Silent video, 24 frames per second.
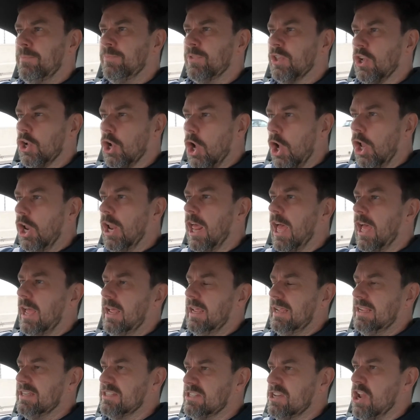The
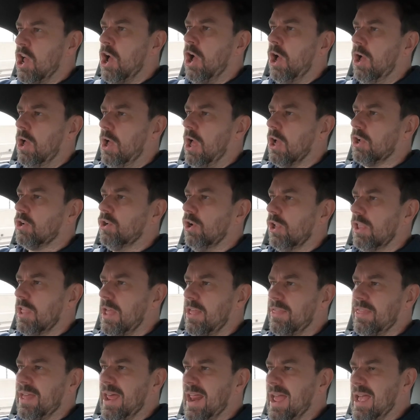colour is not a
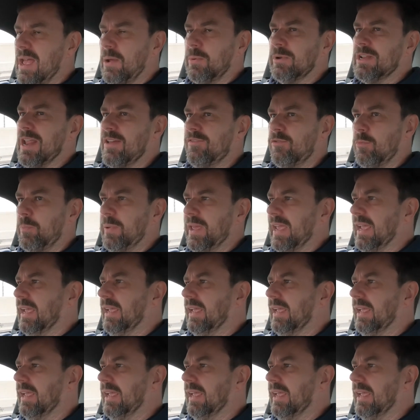colour that I would ever pick,